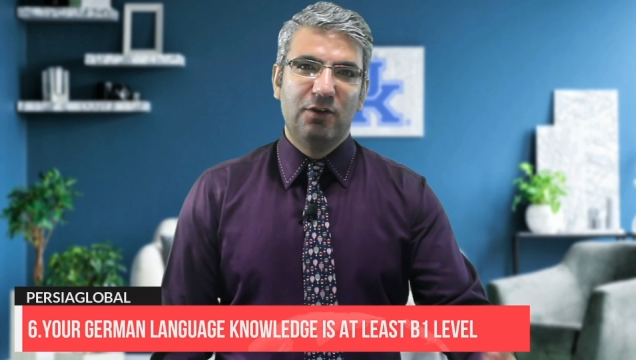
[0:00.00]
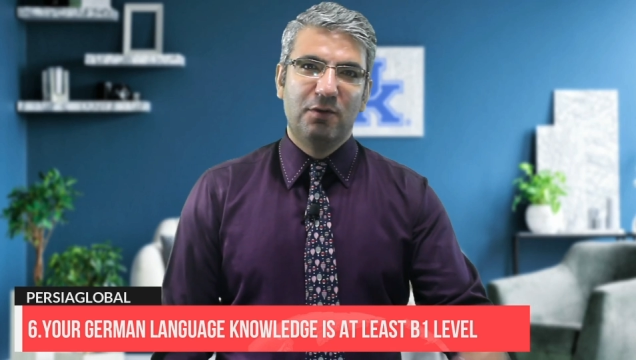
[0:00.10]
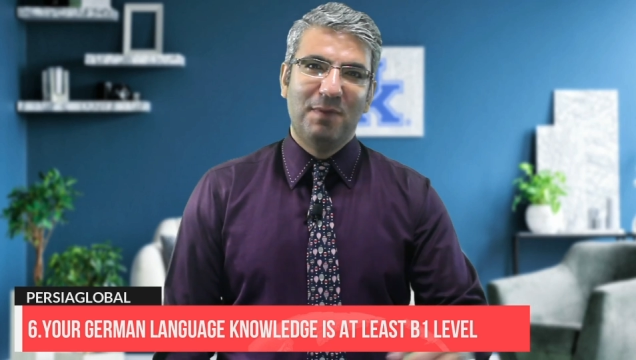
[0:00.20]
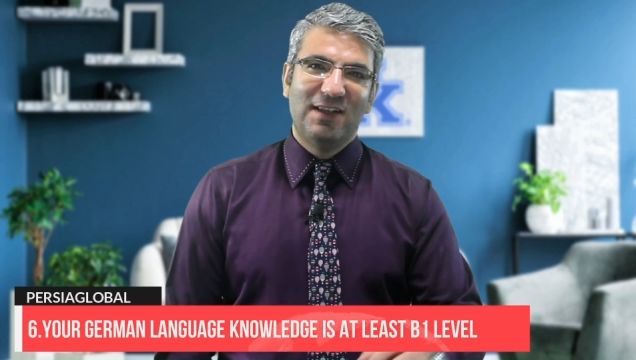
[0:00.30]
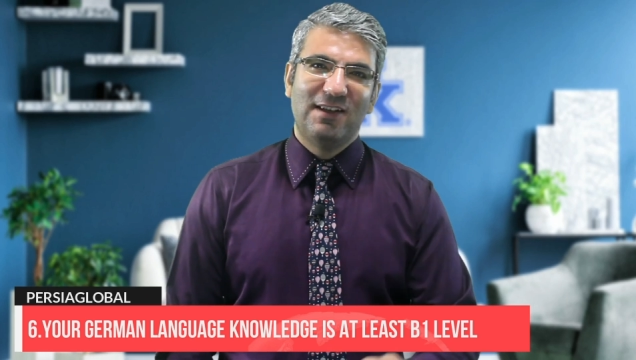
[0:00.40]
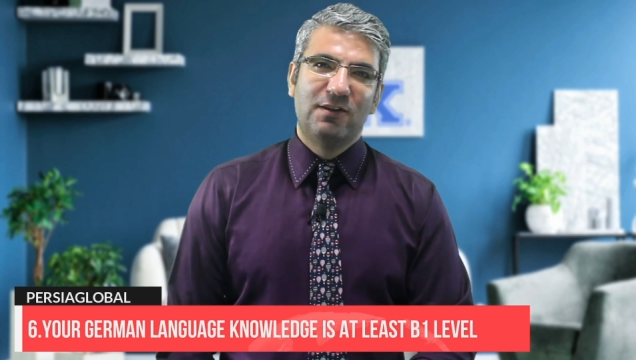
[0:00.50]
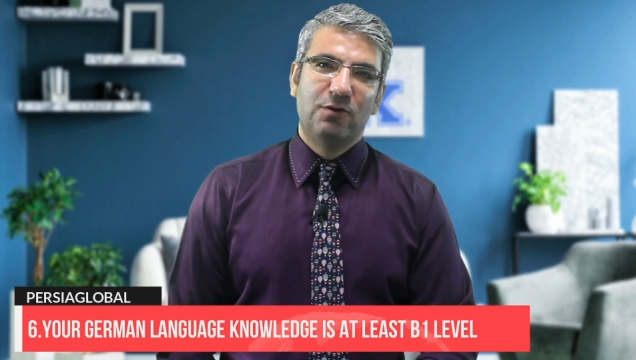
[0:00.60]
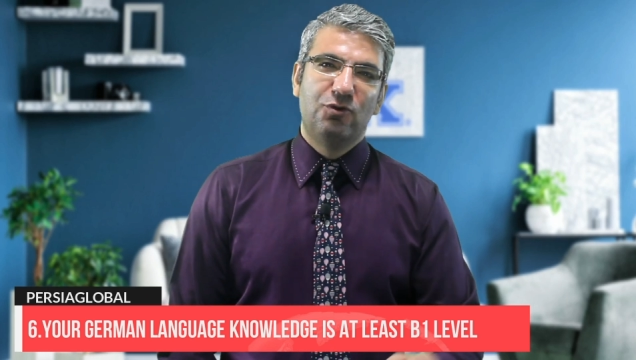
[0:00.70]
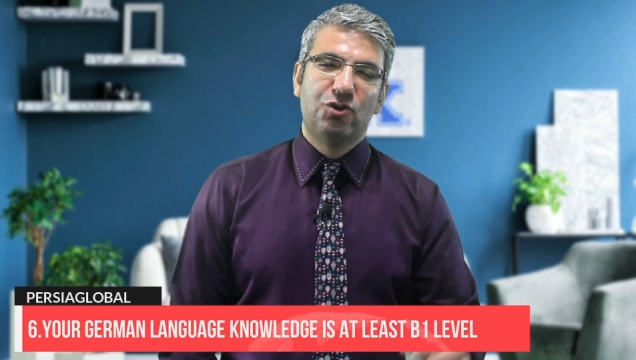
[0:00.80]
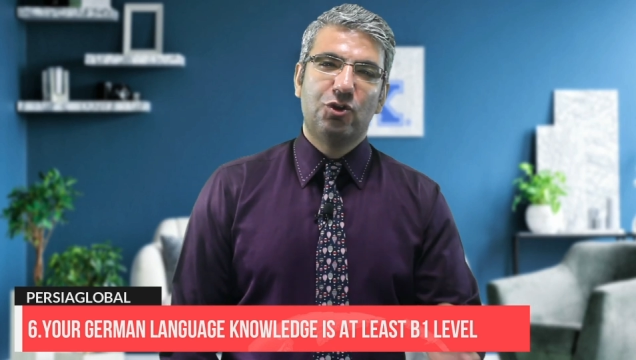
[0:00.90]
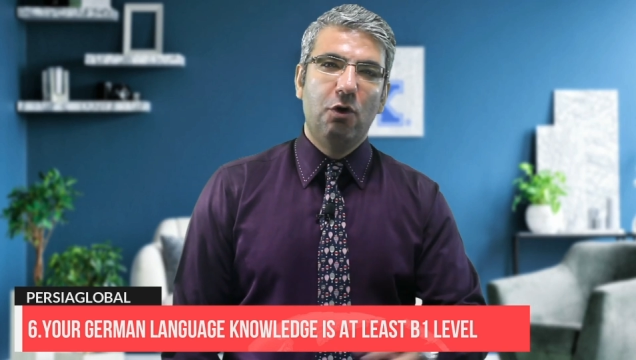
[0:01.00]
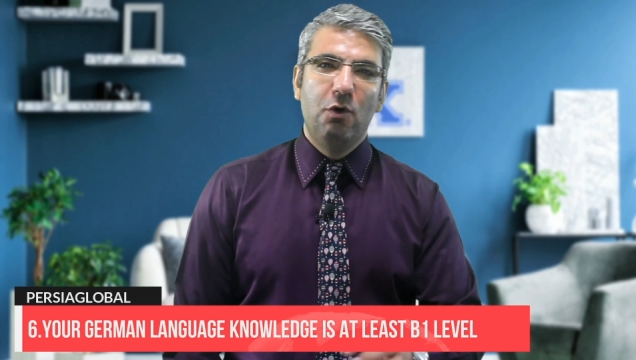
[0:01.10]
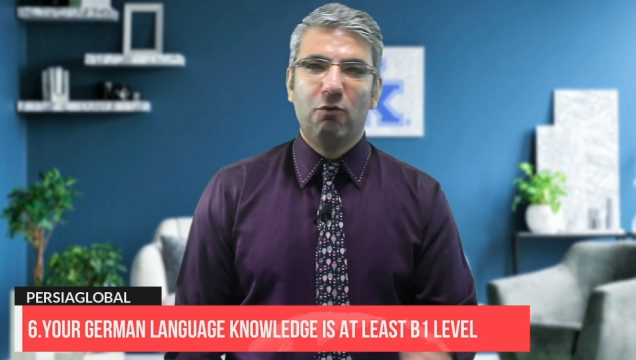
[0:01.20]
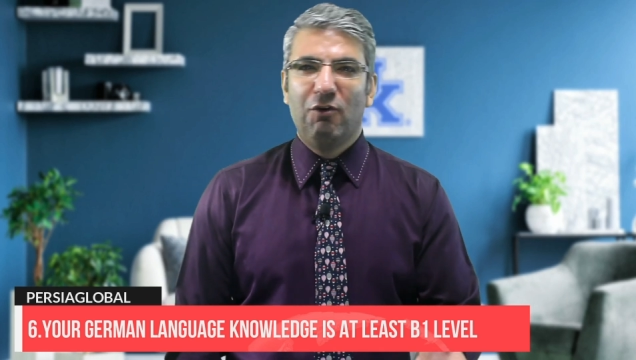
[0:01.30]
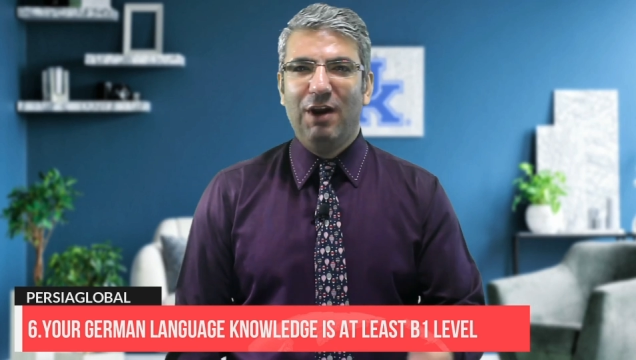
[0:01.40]
you'd better to show
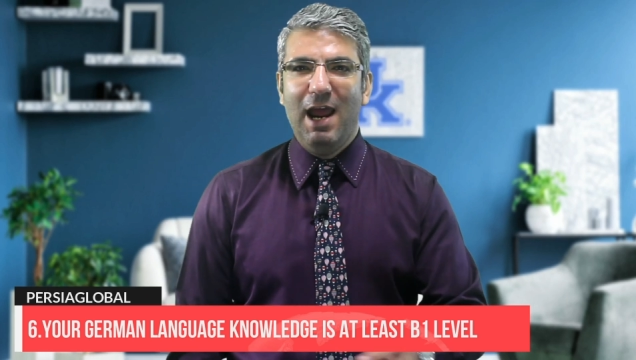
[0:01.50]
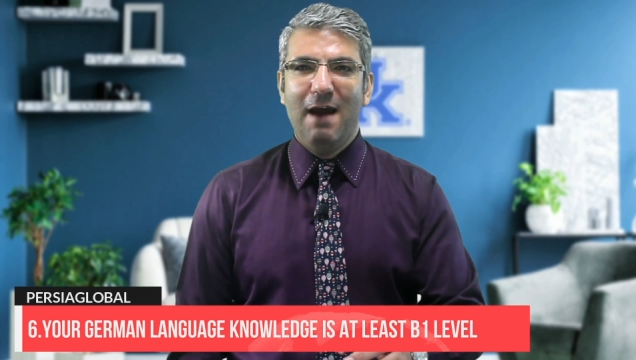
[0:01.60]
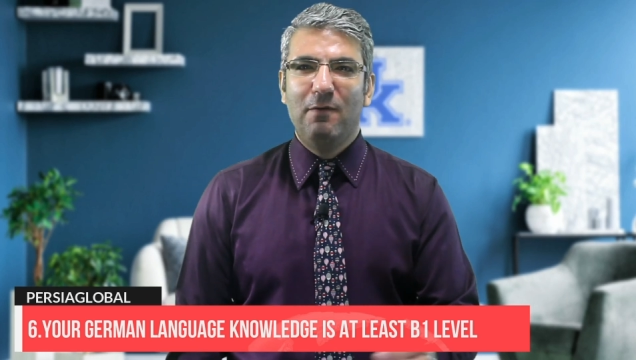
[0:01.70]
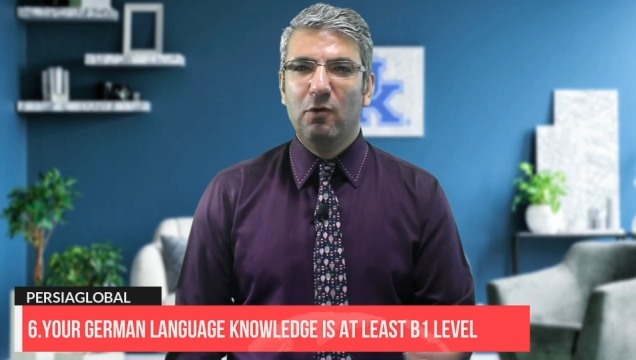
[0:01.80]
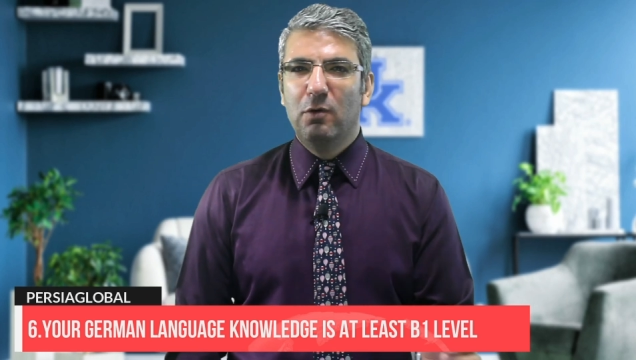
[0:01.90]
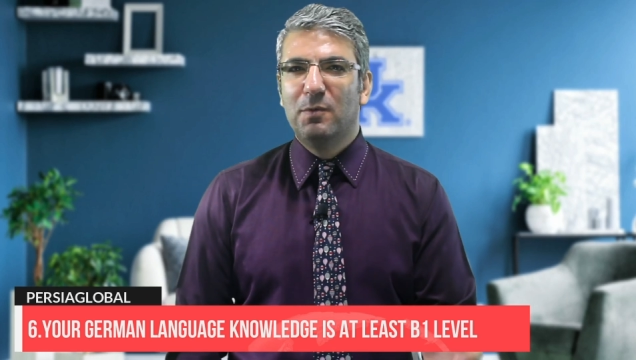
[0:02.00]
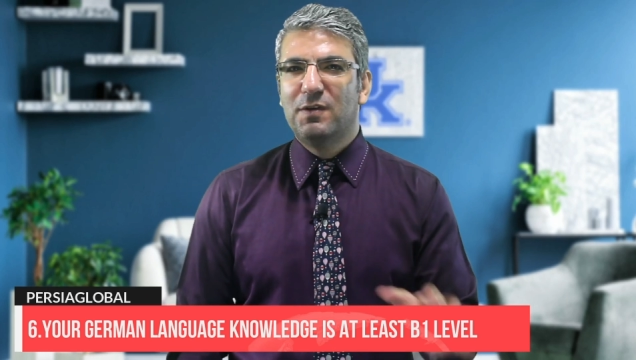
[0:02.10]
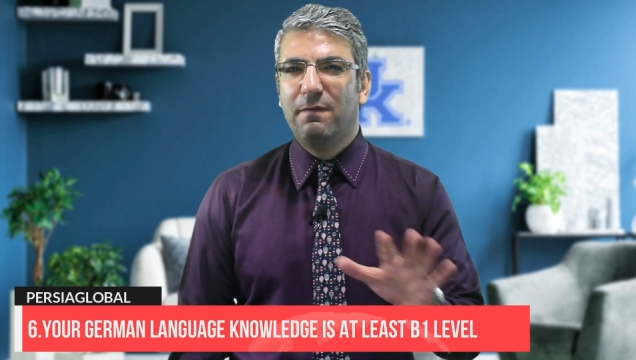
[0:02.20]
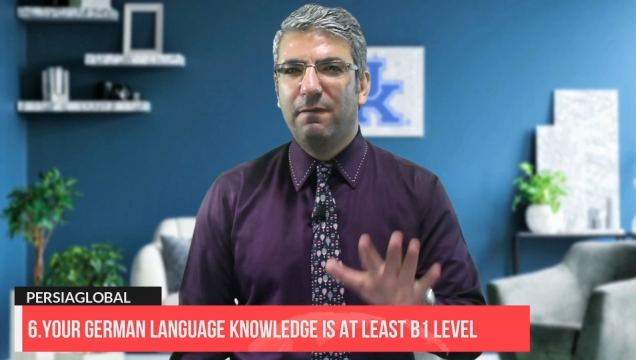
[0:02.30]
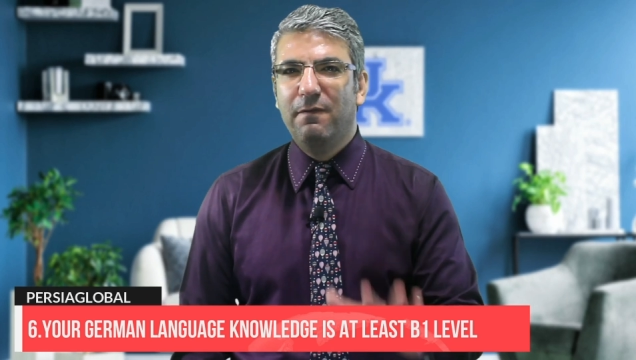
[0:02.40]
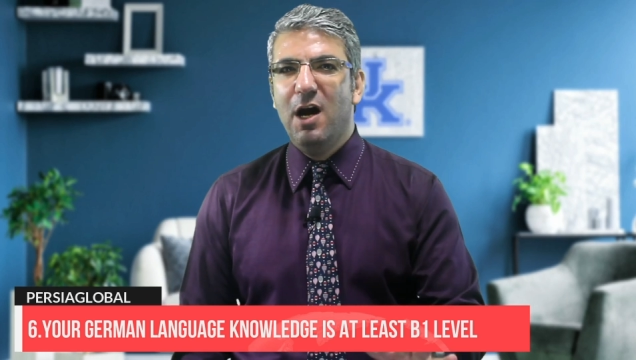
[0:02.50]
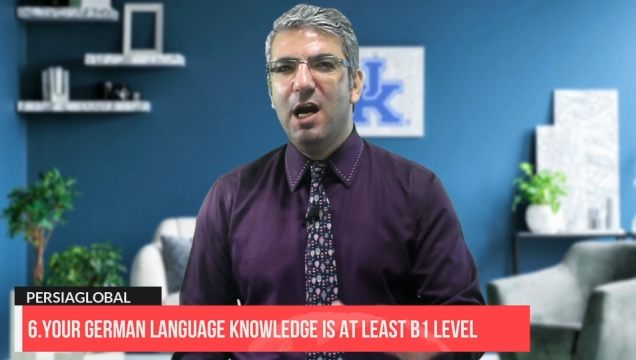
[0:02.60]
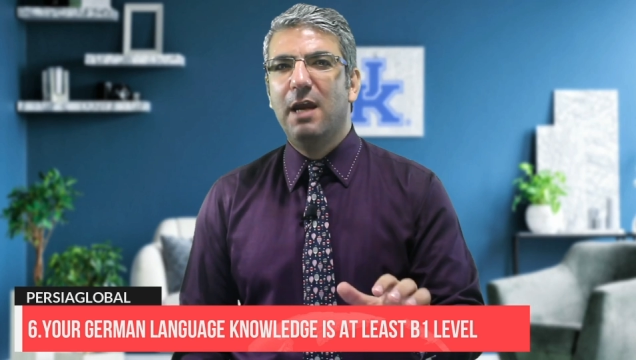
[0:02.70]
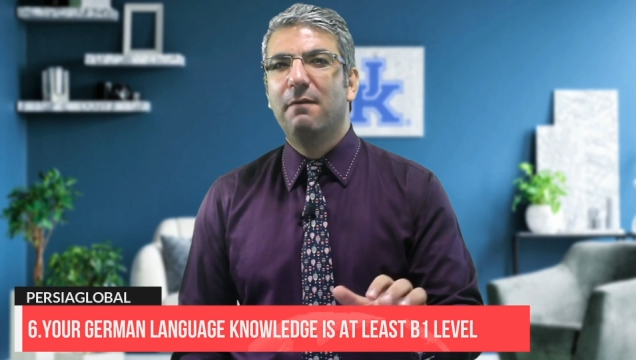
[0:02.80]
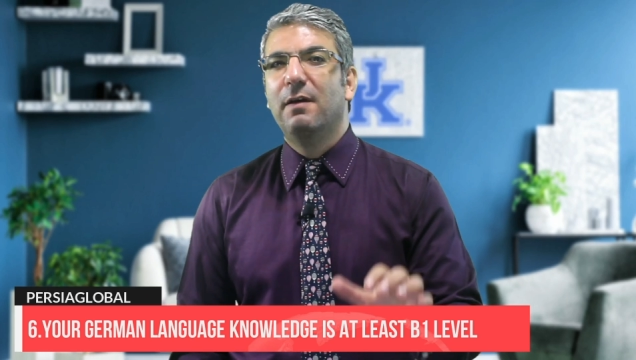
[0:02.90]
or have almost
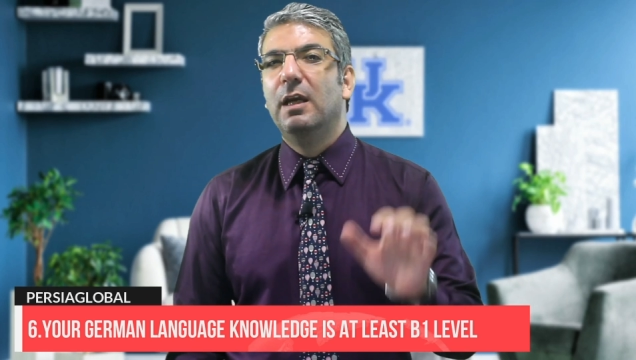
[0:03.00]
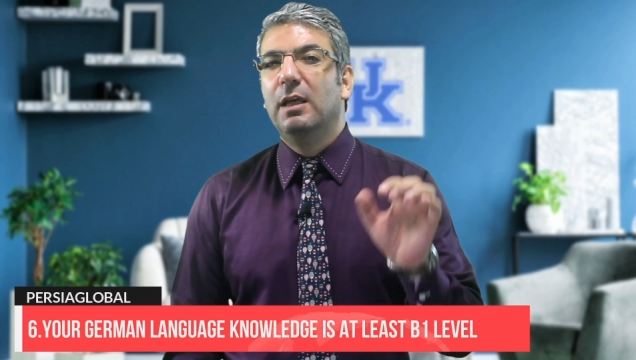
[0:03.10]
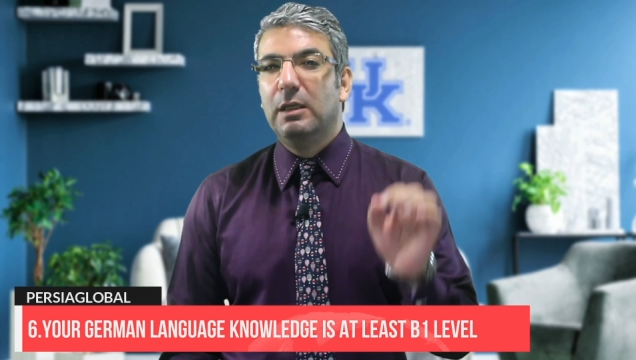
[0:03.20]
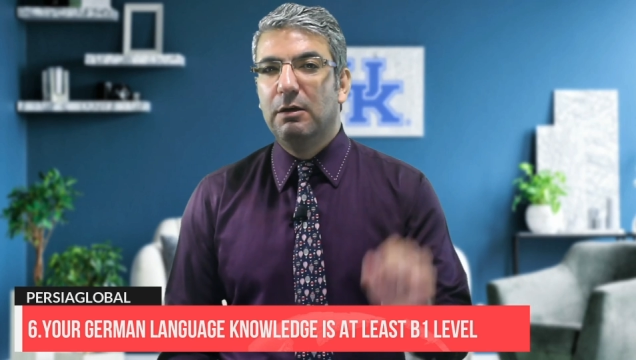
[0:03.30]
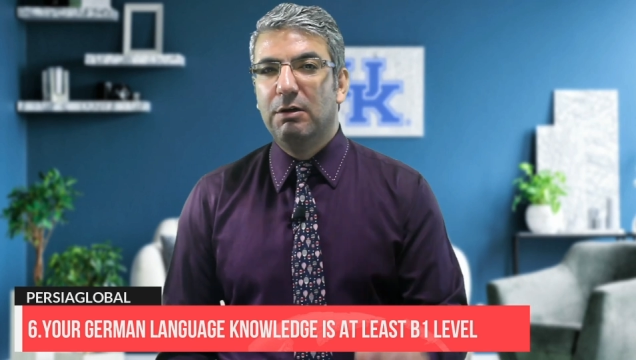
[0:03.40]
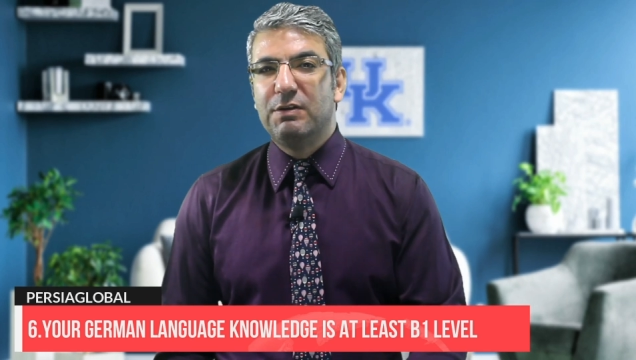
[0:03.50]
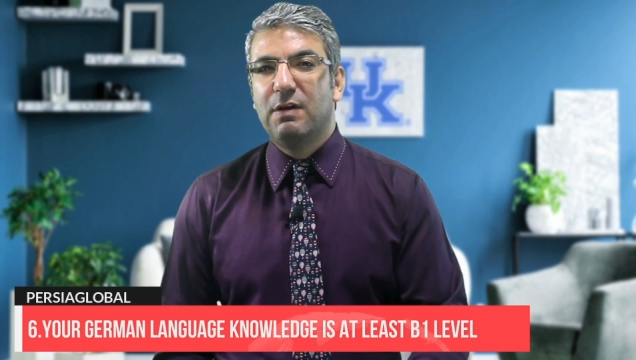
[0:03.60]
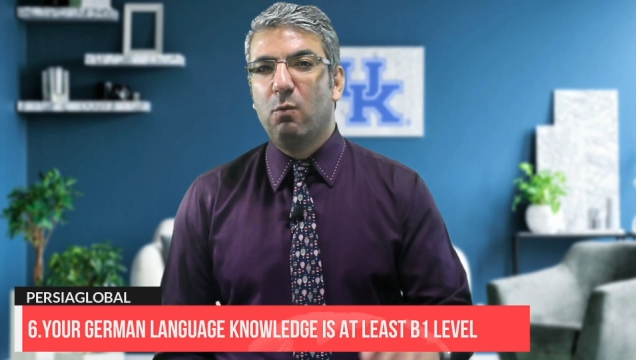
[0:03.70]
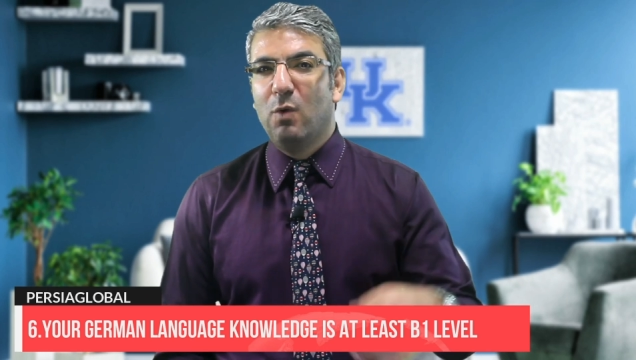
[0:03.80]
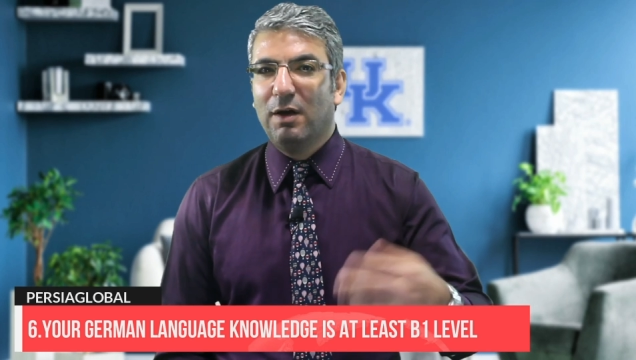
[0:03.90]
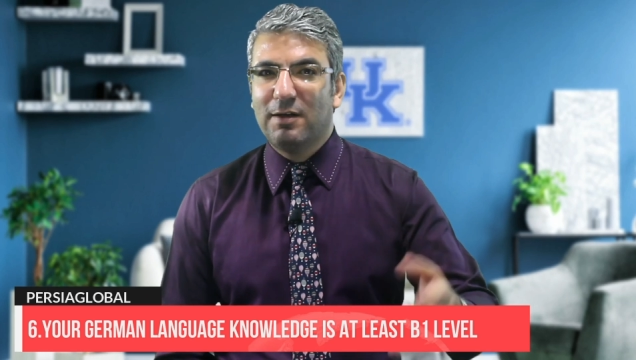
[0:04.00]
5 years of work